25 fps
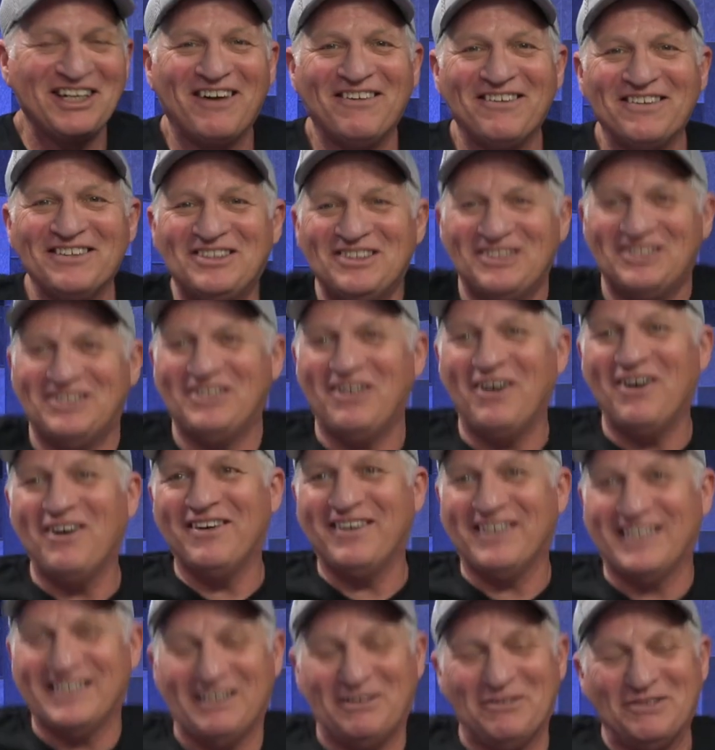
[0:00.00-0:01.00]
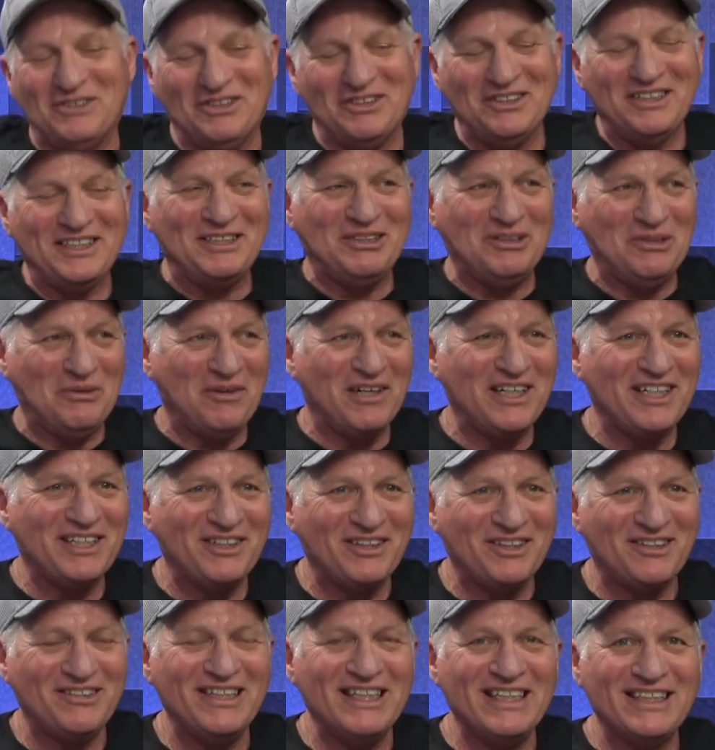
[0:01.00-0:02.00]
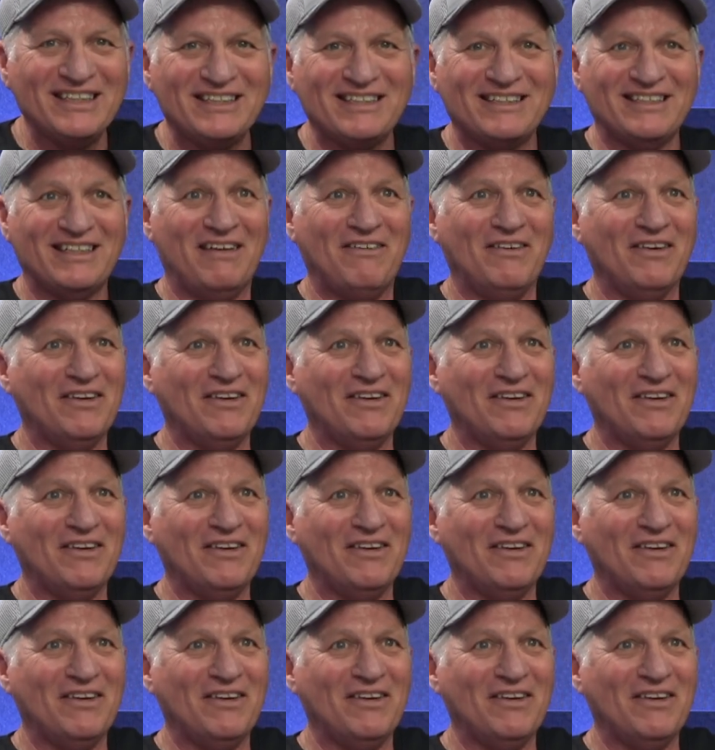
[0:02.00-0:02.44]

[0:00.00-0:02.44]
I was so, because I was only 23 at the time,